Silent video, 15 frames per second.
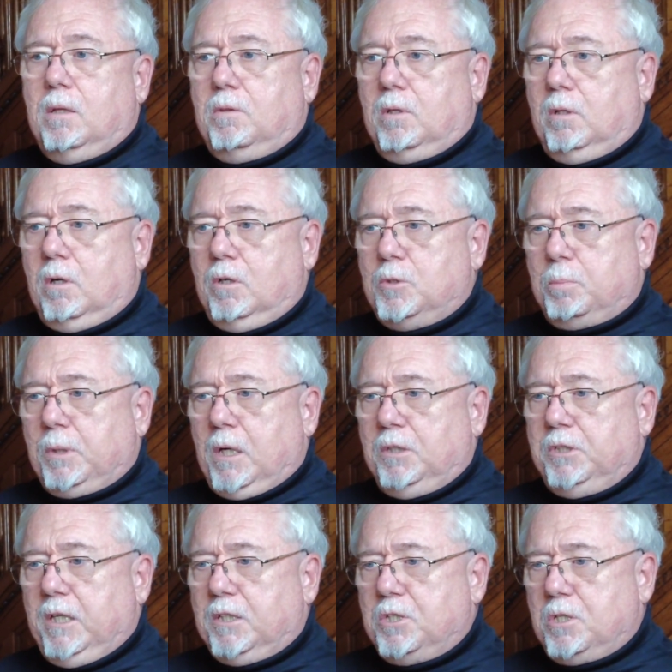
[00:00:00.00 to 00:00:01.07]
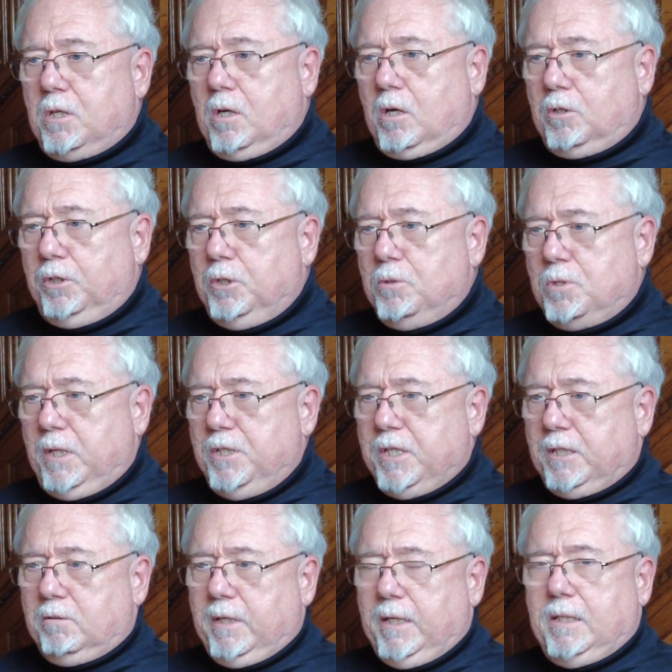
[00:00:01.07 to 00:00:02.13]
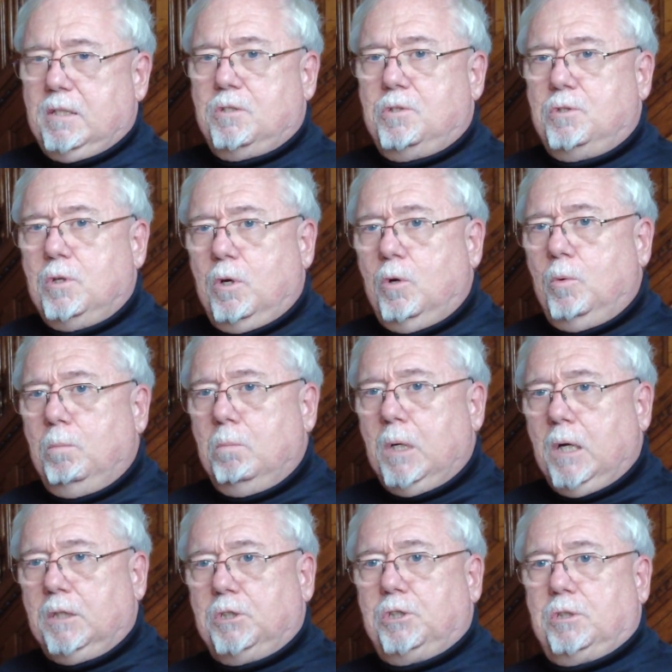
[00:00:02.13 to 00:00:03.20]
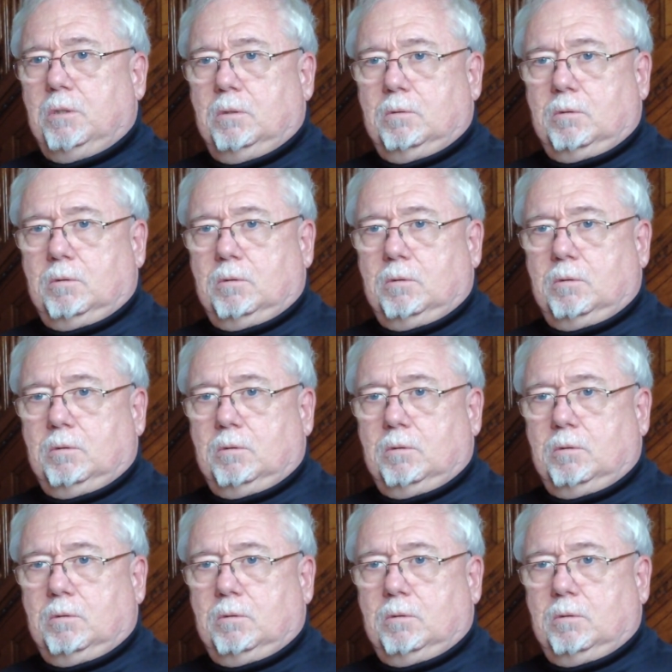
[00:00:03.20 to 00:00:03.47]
The large projects are usually generating so much